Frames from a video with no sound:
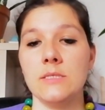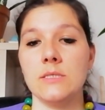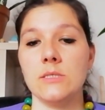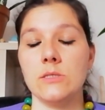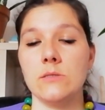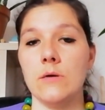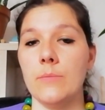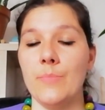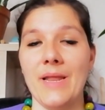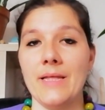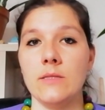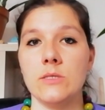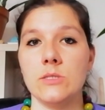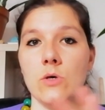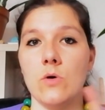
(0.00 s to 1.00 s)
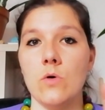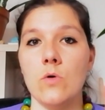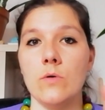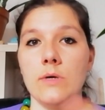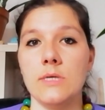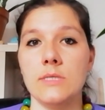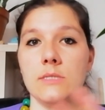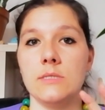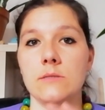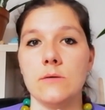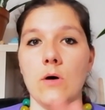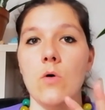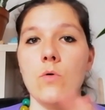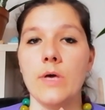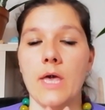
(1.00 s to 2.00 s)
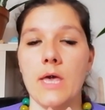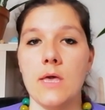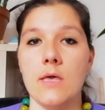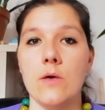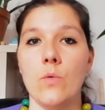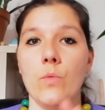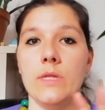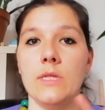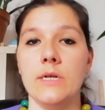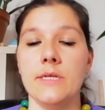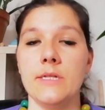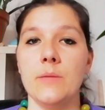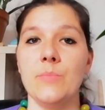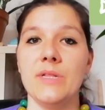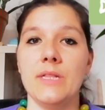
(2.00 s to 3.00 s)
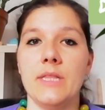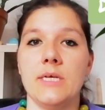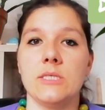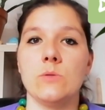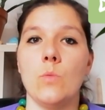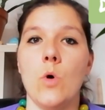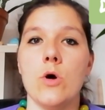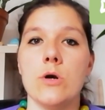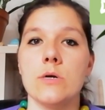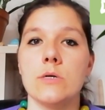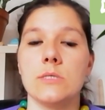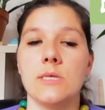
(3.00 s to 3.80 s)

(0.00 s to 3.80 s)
so it's okay with a little bit less water,